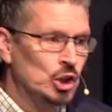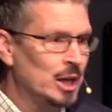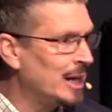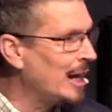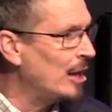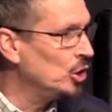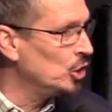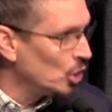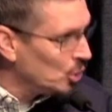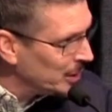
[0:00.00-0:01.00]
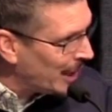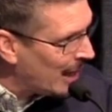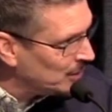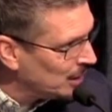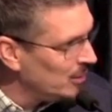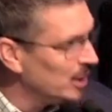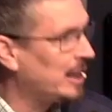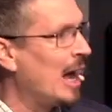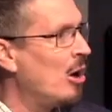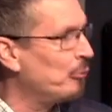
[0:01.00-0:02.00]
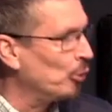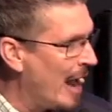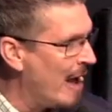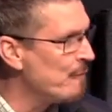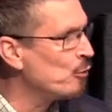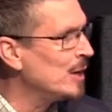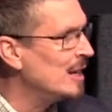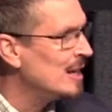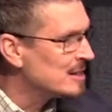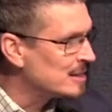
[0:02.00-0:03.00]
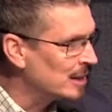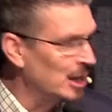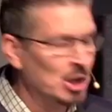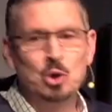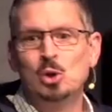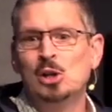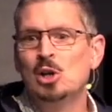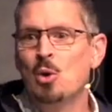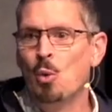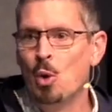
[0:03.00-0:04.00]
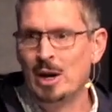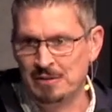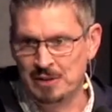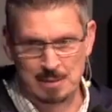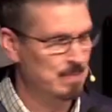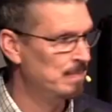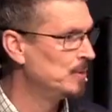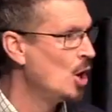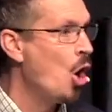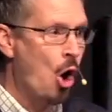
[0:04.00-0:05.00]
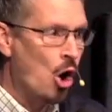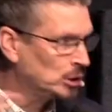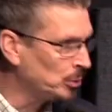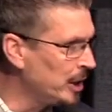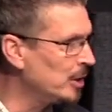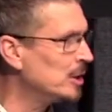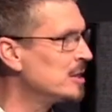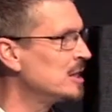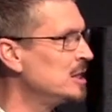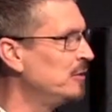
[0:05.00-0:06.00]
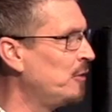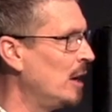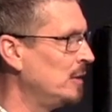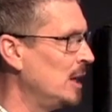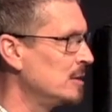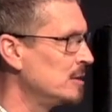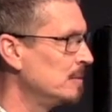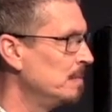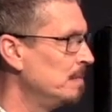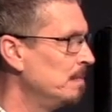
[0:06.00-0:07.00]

you're going to get you're going to have to give an account for every single one of them. All 365 days.